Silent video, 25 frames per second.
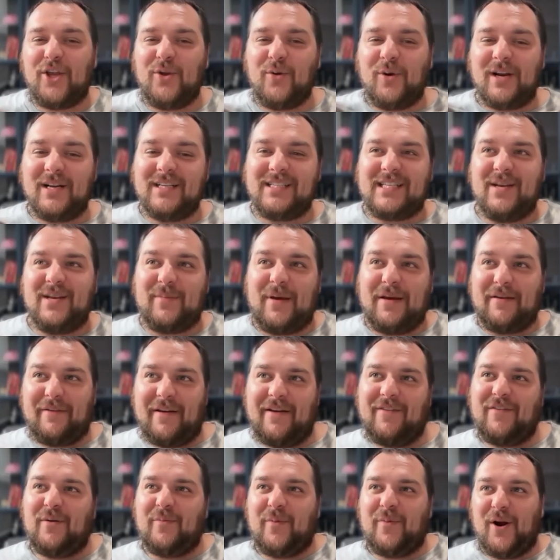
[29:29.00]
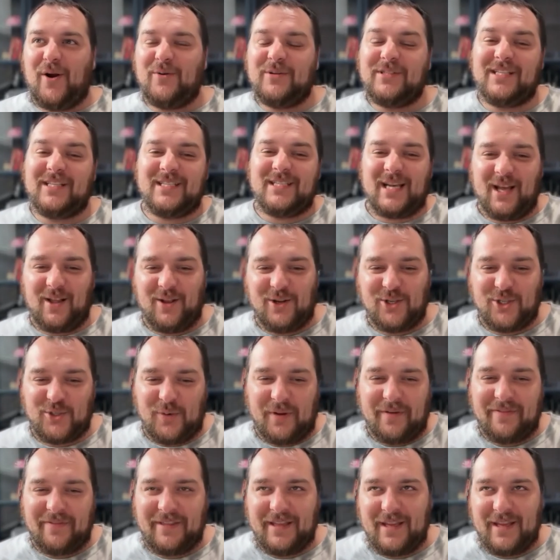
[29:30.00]
were gonna say my favorite part was the Taylor
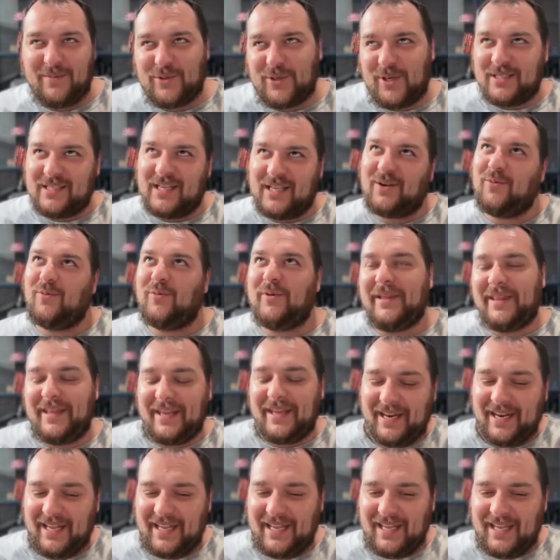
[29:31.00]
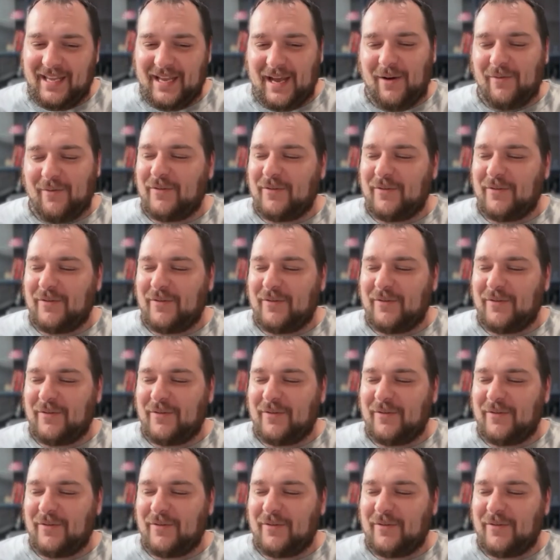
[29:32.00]
Swift theme, so I was like really gonna geek out for